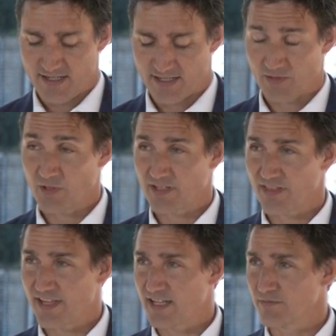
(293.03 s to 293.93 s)
And I want to
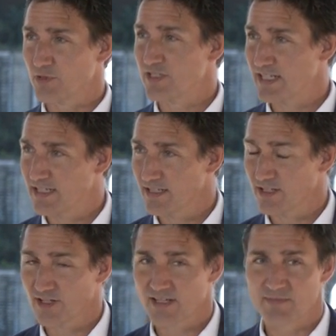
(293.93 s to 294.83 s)
thank
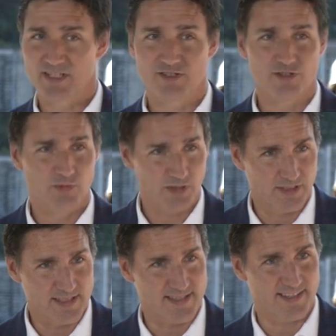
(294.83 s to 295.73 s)
particularly Minister
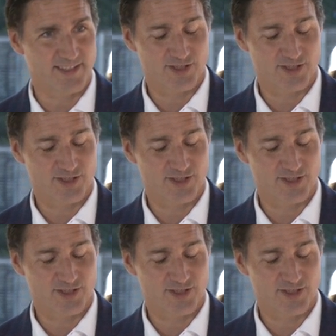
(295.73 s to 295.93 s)
Wilkinson,